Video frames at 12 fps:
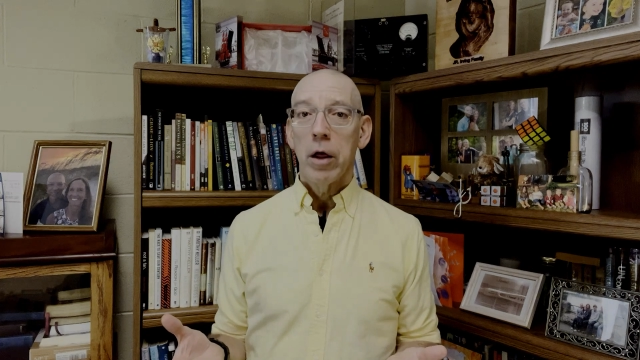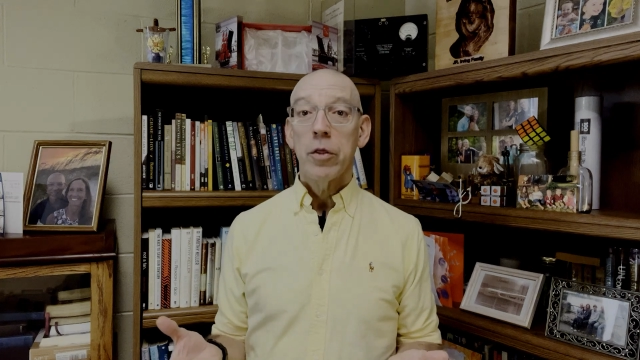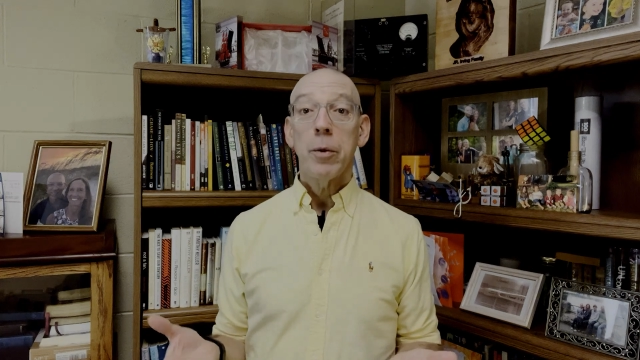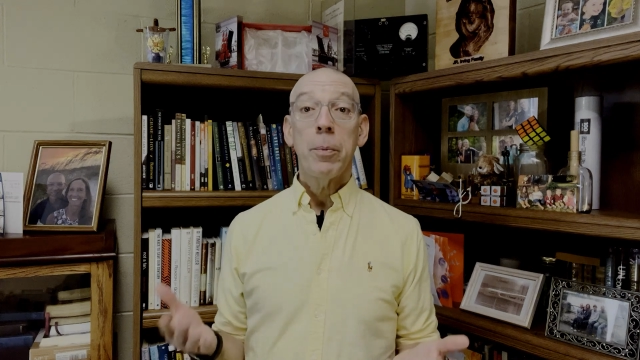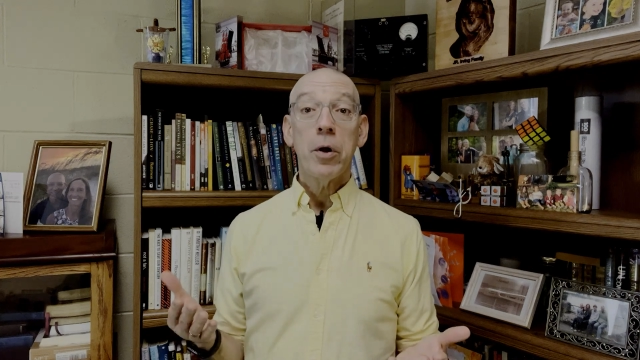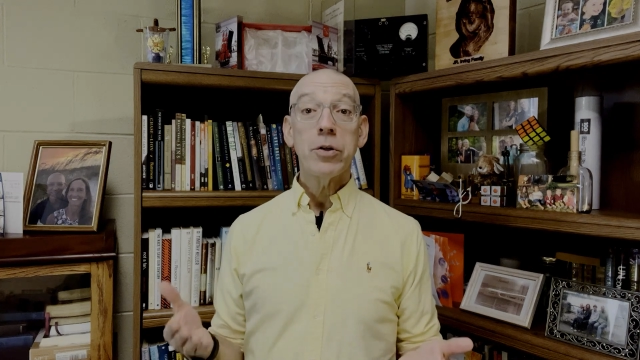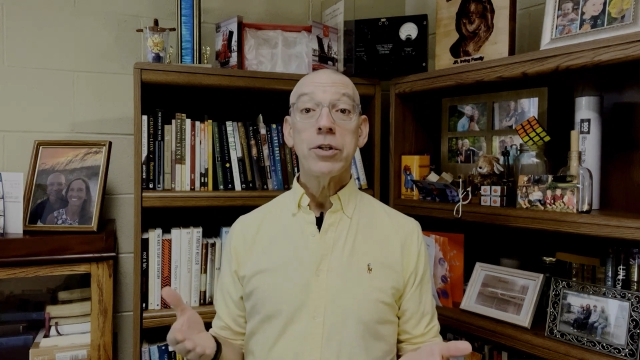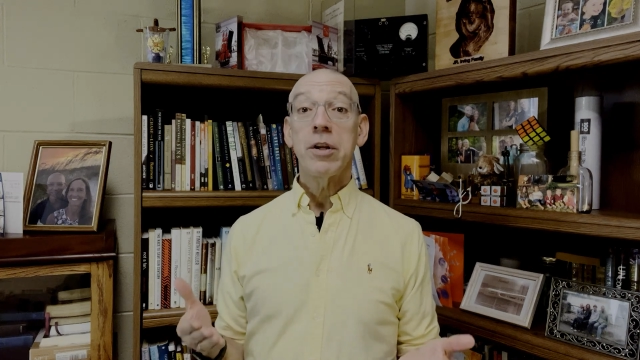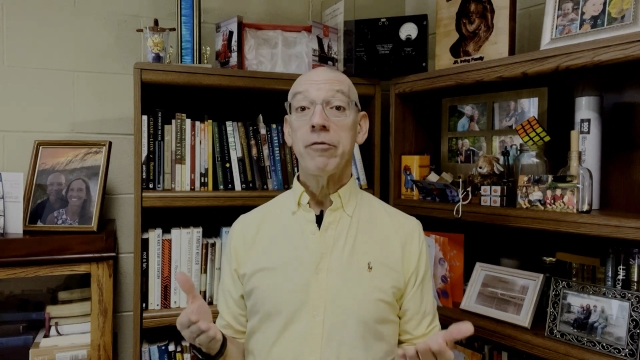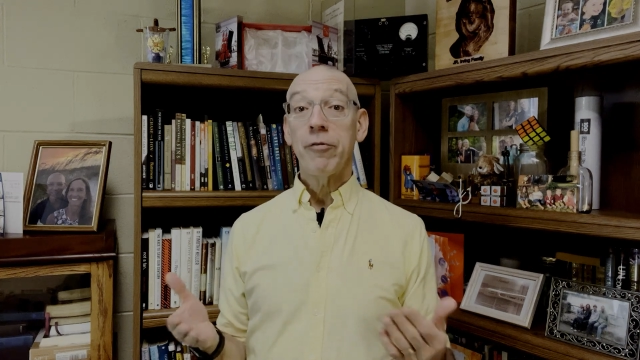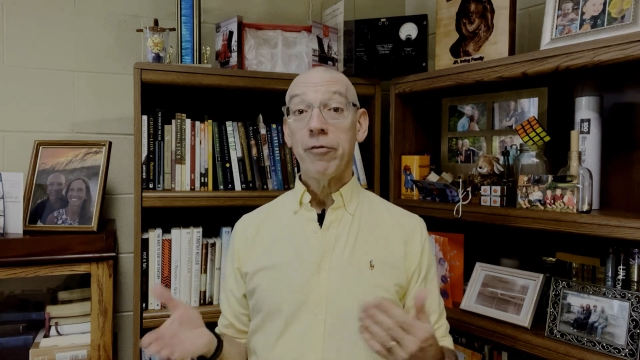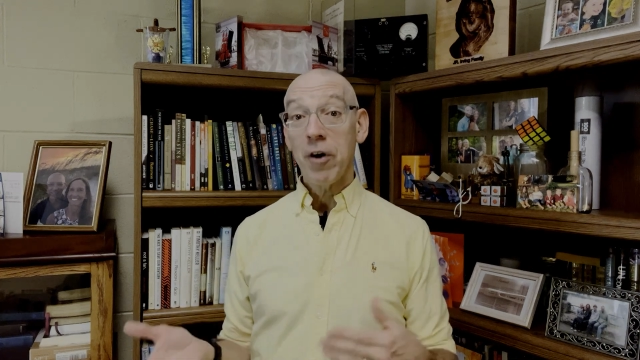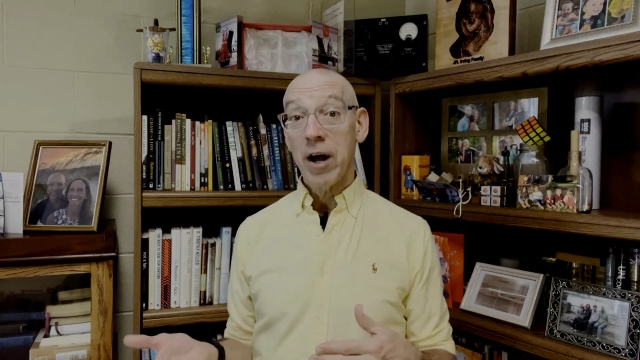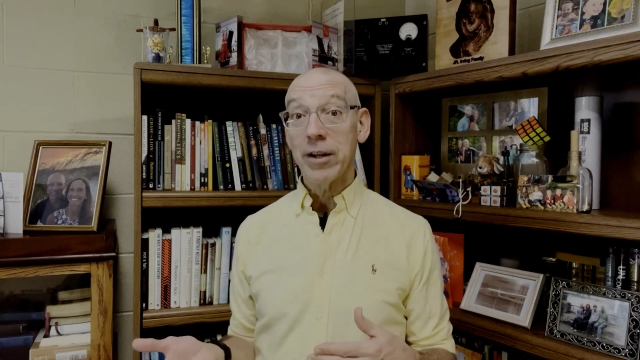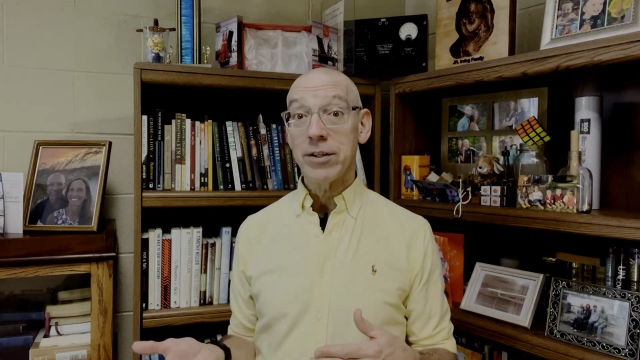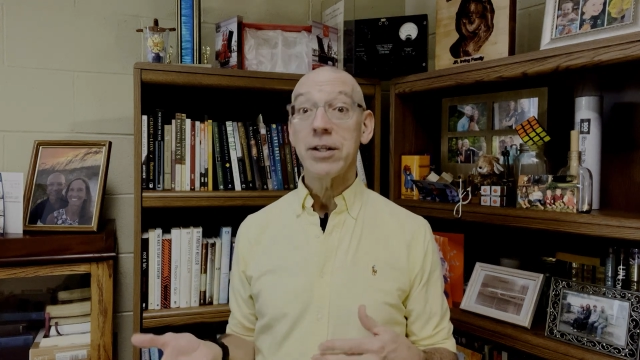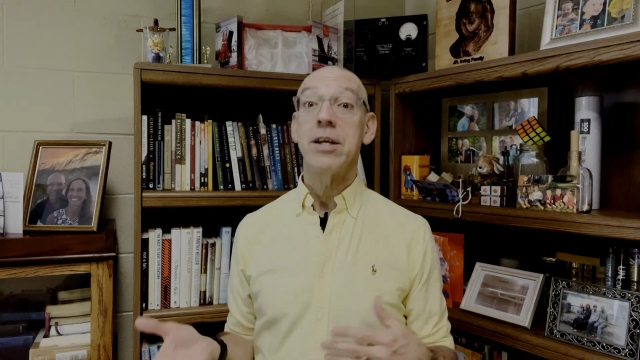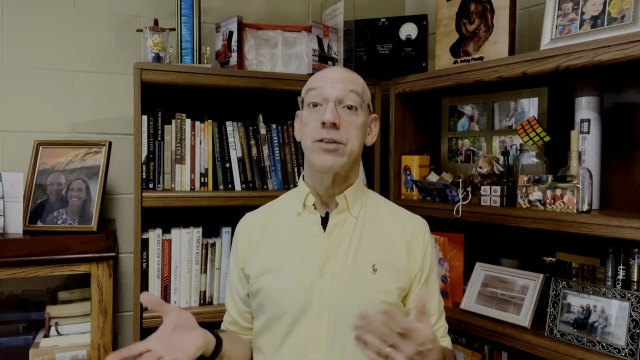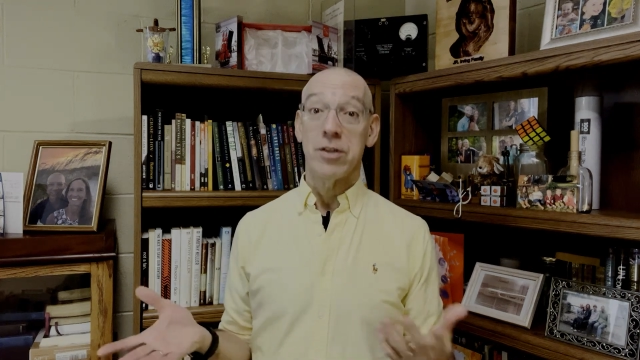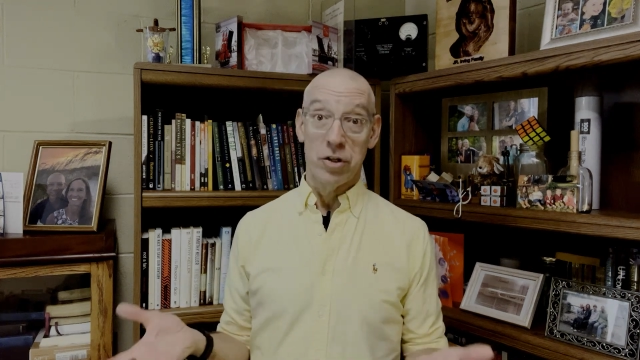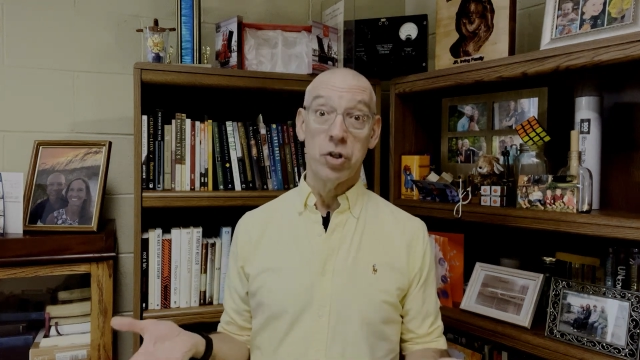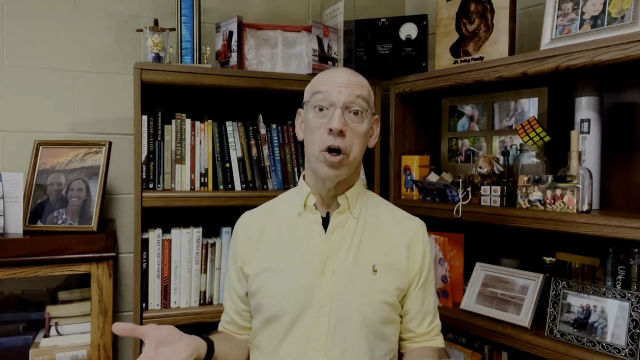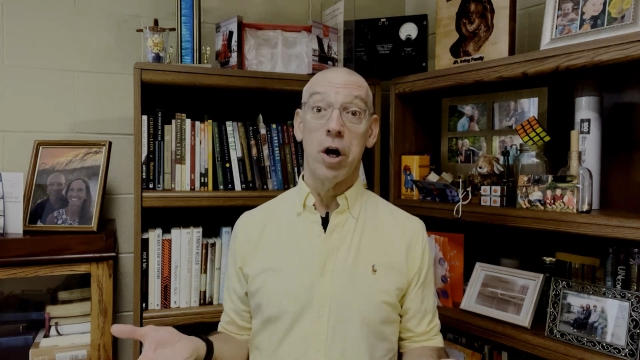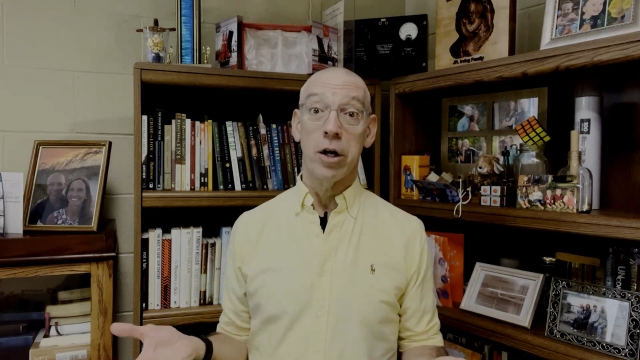the person in front is in
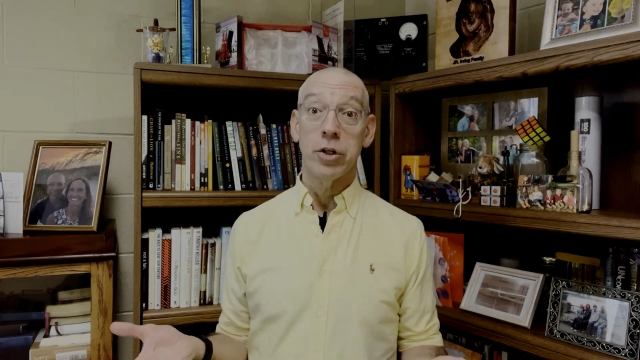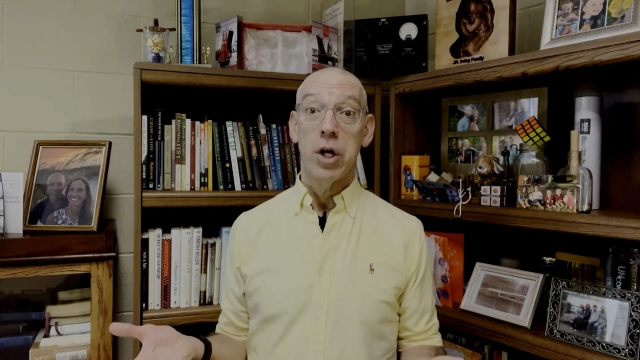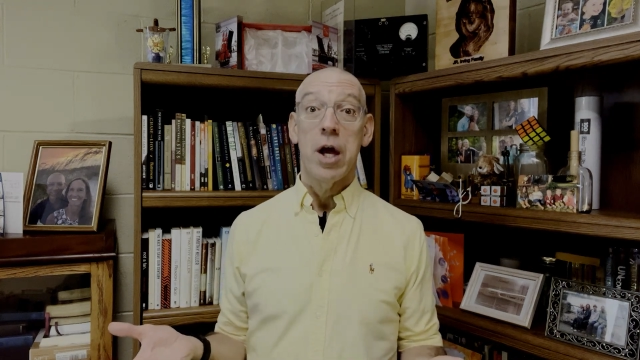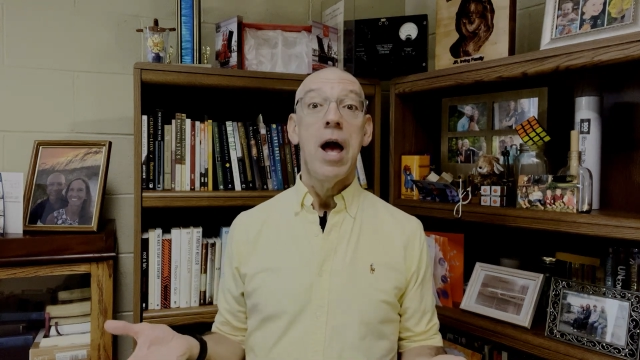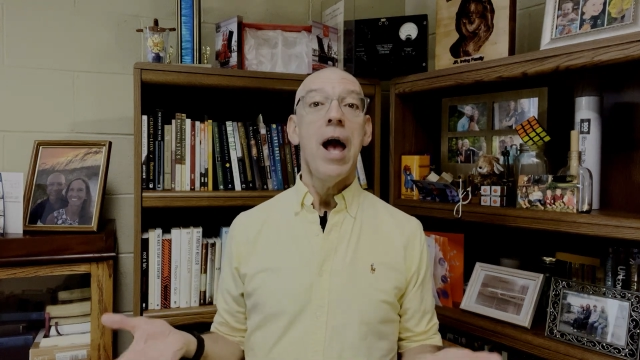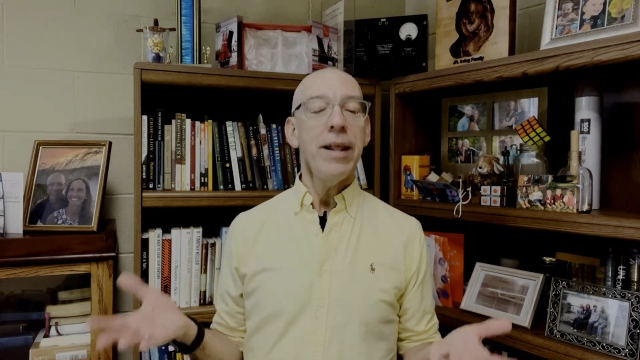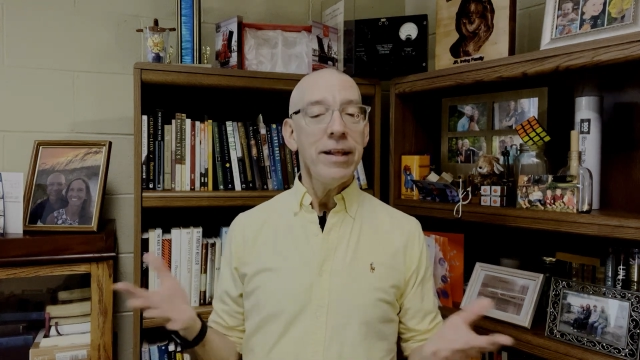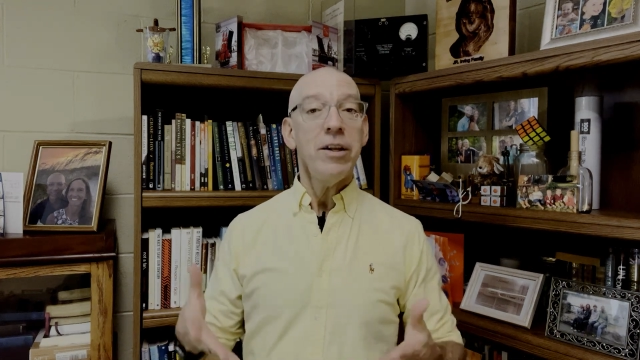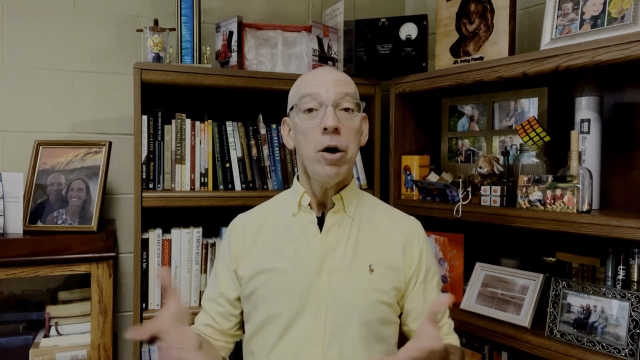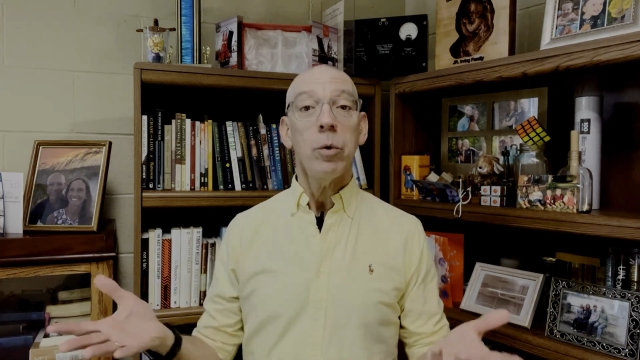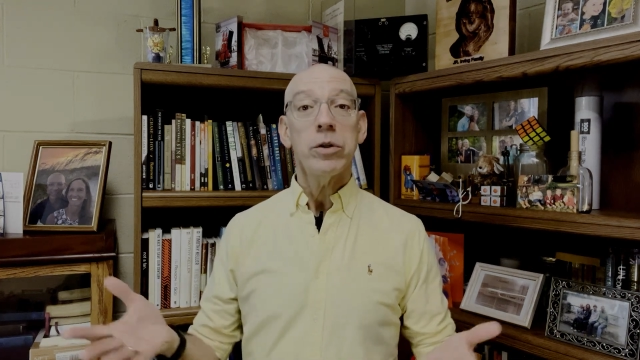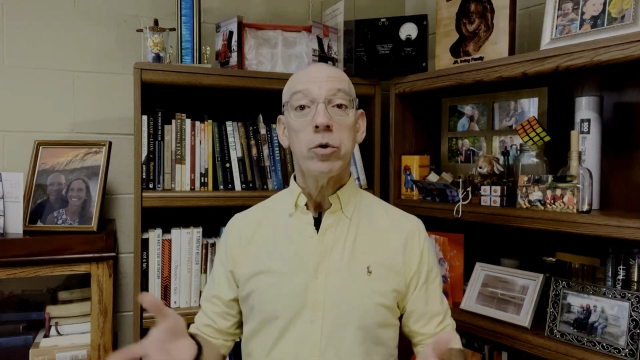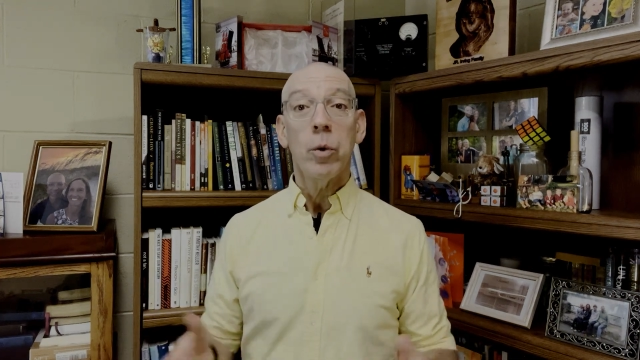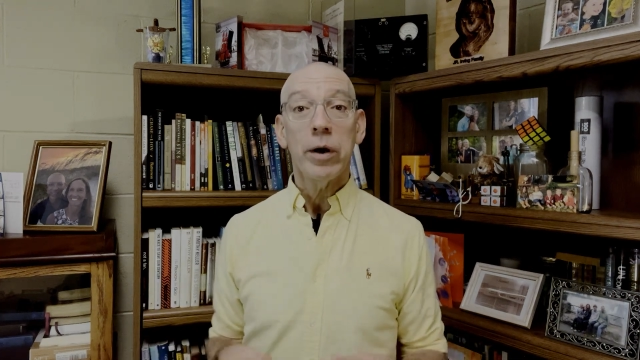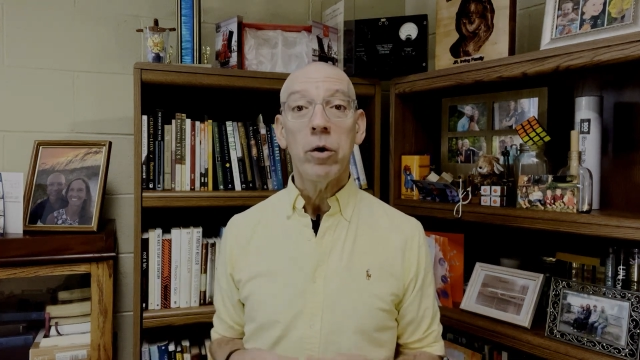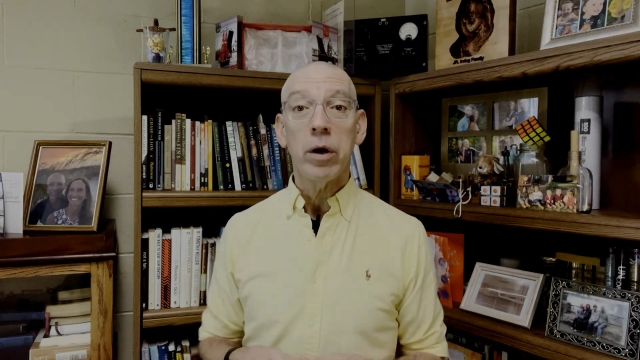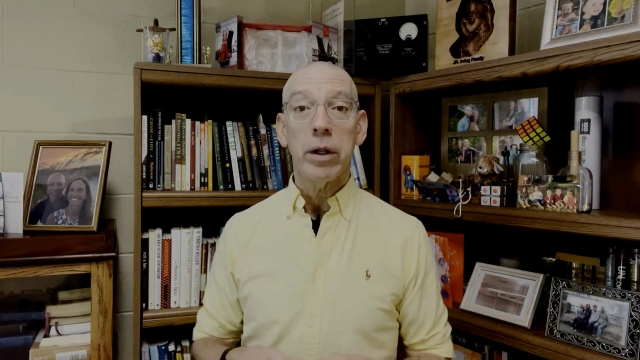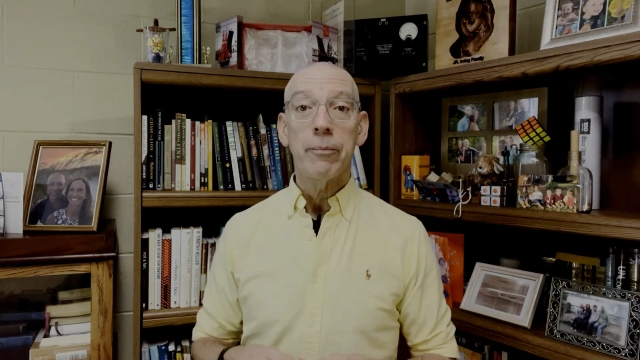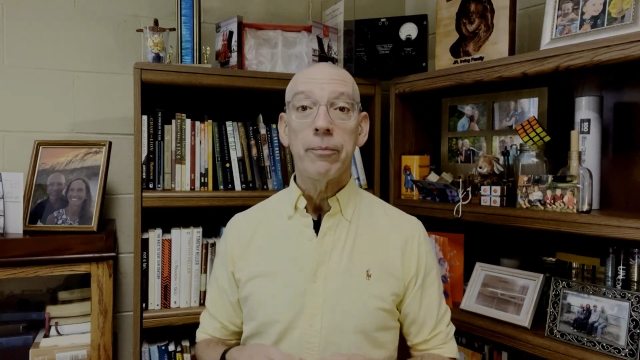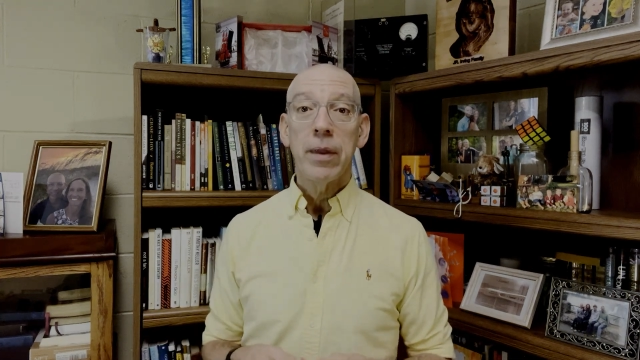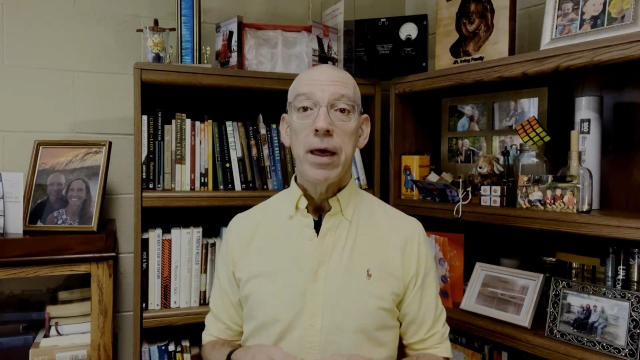charge and they know what's going on.